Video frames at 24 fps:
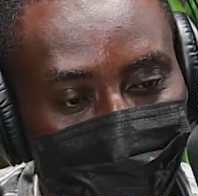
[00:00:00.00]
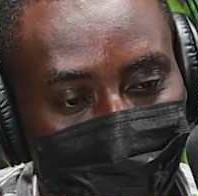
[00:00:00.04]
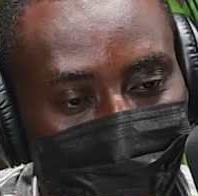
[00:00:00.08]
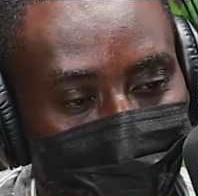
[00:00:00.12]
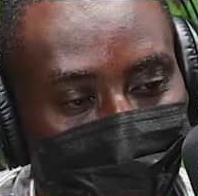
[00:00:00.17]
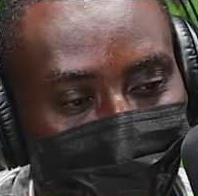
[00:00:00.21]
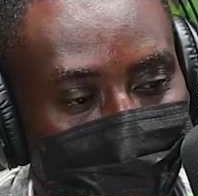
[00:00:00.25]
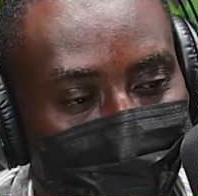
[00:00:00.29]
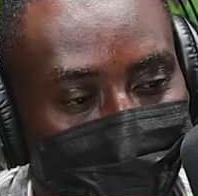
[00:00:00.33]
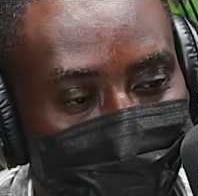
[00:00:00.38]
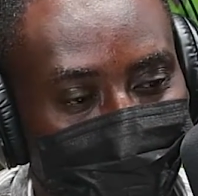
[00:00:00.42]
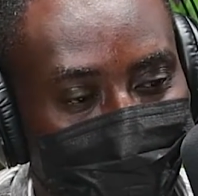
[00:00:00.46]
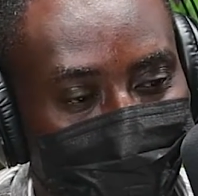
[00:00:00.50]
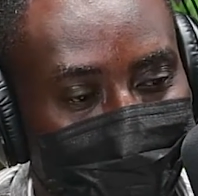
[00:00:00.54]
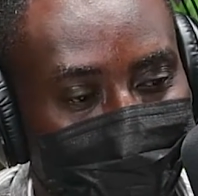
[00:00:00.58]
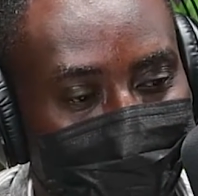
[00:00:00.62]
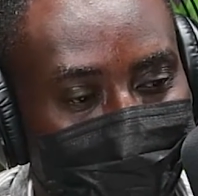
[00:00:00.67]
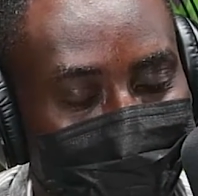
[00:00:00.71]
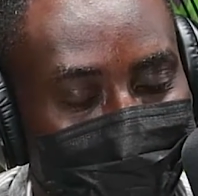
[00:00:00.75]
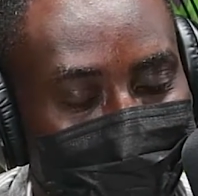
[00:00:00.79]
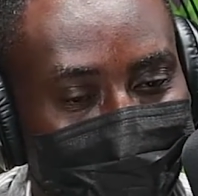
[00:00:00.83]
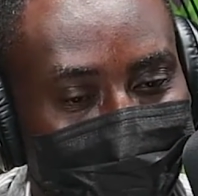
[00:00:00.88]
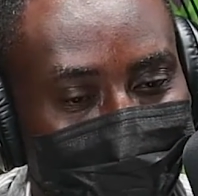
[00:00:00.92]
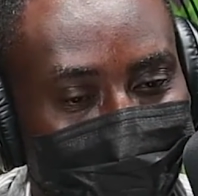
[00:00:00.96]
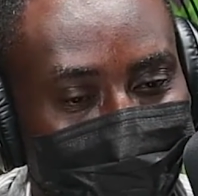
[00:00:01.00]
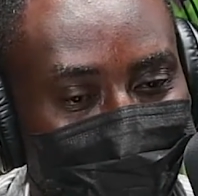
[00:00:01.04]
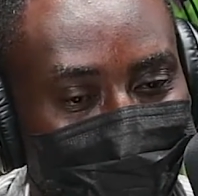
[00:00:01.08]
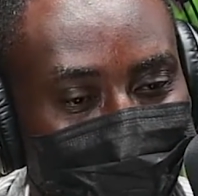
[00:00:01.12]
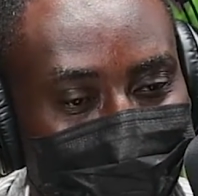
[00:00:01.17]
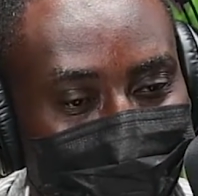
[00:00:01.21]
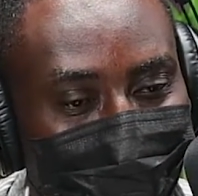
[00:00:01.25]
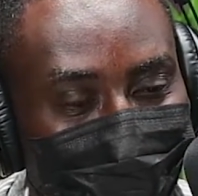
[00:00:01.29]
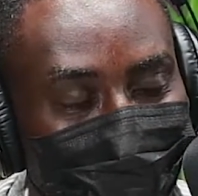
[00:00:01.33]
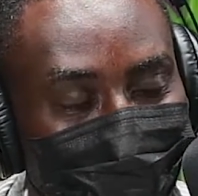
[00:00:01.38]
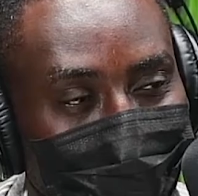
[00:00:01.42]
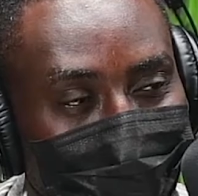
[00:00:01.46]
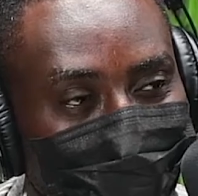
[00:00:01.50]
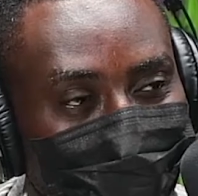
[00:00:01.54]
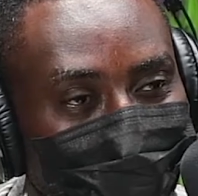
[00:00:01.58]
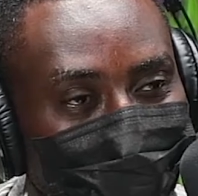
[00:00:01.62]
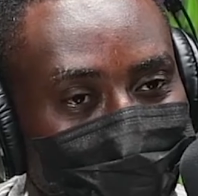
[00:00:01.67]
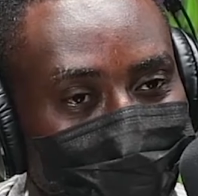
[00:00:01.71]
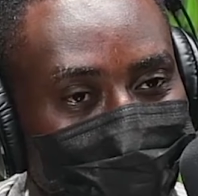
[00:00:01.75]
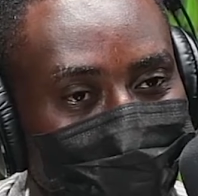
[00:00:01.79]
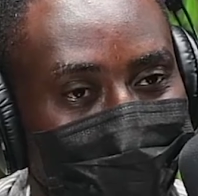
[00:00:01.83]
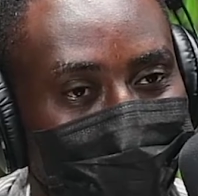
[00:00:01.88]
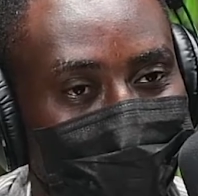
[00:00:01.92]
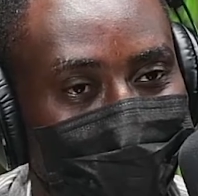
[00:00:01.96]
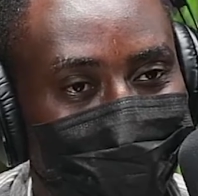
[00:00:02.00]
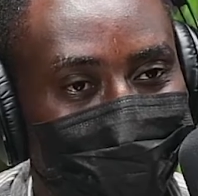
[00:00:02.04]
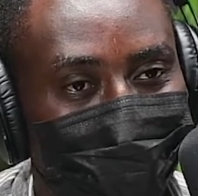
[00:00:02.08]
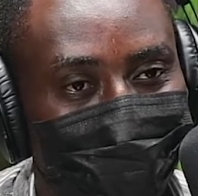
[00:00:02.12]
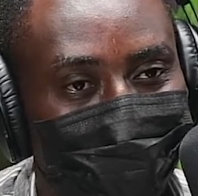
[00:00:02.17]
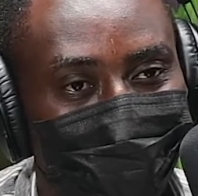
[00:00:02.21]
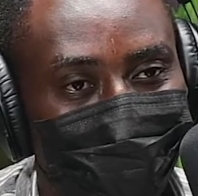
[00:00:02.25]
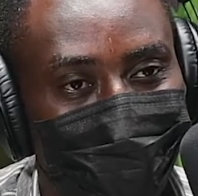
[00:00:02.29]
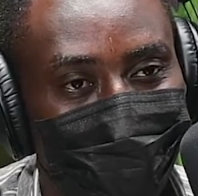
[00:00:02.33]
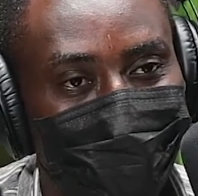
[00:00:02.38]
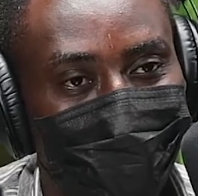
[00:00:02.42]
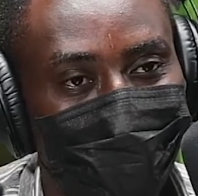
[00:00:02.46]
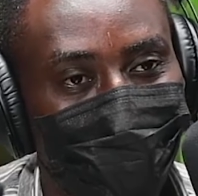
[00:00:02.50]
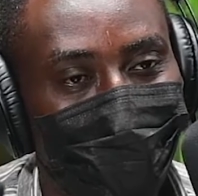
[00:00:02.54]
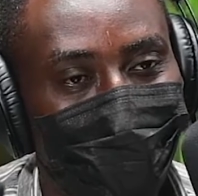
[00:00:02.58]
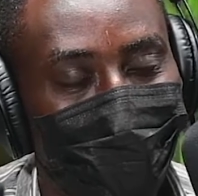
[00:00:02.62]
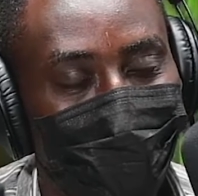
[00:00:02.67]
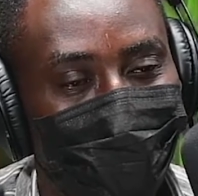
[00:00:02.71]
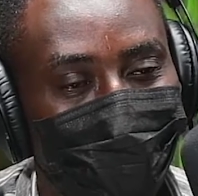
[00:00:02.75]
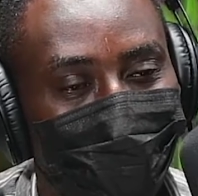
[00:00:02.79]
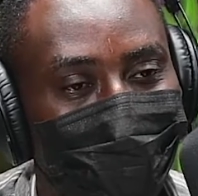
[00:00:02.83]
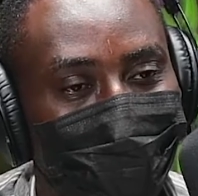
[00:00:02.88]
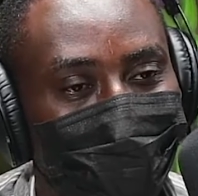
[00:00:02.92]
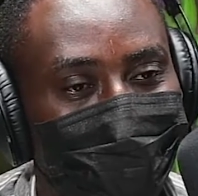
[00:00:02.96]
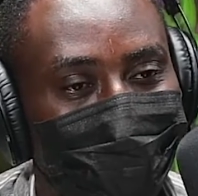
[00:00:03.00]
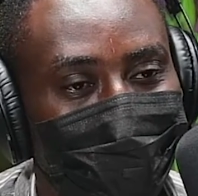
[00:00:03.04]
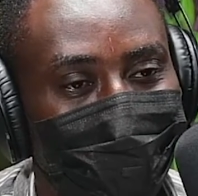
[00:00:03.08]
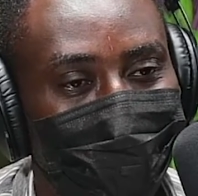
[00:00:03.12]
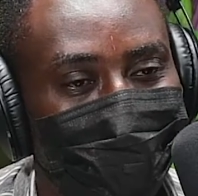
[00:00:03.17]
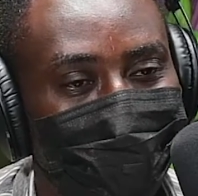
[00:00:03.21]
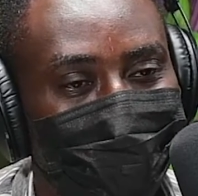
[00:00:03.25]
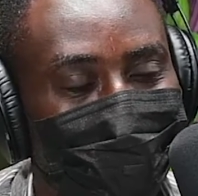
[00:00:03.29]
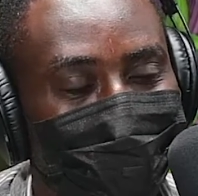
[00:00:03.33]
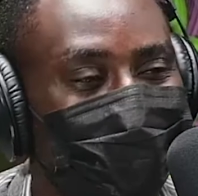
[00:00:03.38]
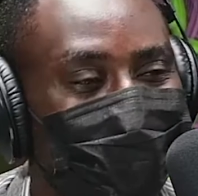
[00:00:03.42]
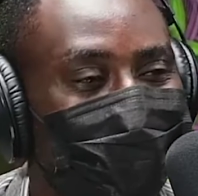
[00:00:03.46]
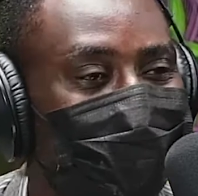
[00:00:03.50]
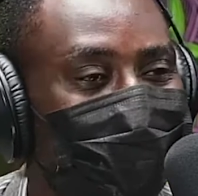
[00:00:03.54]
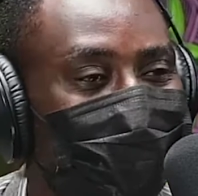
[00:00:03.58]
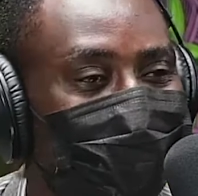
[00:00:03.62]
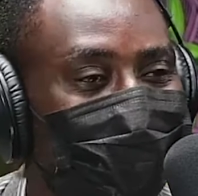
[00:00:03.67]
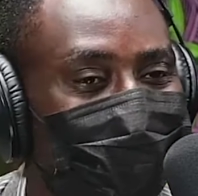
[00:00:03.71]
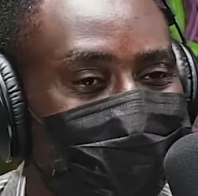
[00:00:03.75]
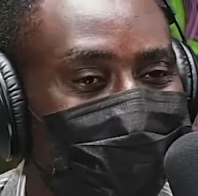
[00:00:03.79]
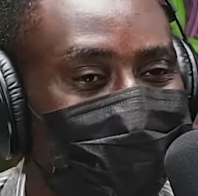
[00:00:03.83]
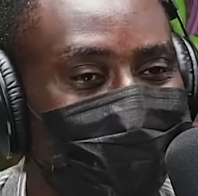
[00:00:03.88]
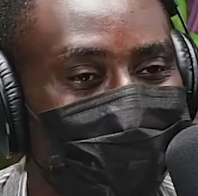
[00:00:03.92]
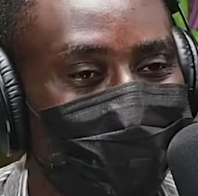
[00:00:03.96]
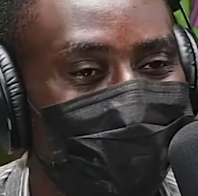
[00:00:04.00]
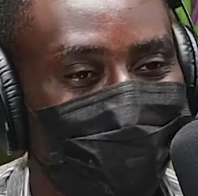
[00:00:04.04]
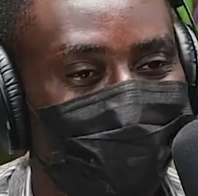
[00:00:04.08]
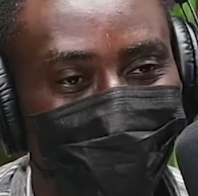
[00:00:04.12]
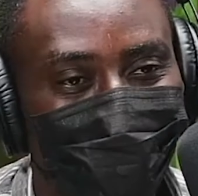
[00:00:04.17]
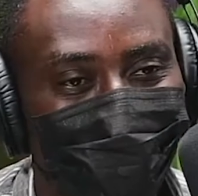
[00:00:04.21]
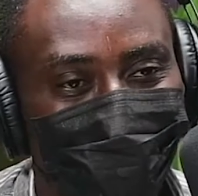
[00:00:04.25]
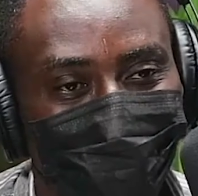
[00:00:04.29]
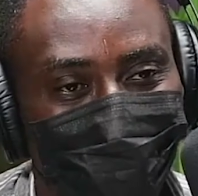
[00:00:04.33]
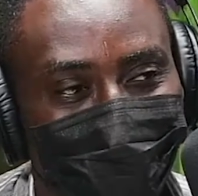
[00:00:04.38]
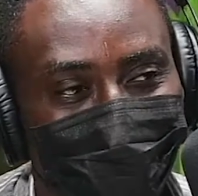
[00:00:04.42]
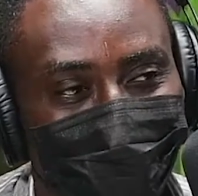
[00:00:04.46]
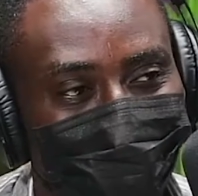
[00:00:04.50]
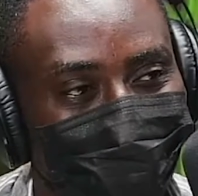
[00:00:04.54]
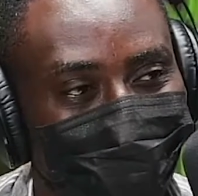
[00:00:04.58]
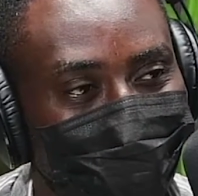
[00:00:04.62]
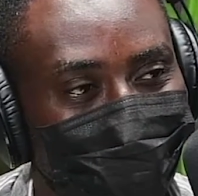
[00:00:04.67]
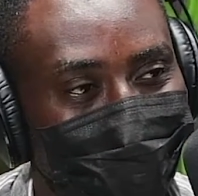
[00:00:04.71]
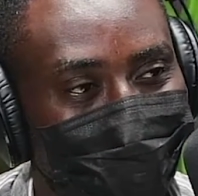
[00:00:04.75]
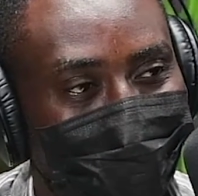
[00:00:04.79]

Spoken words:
we sat here on this platform and talked about Tanzania's John Magufuli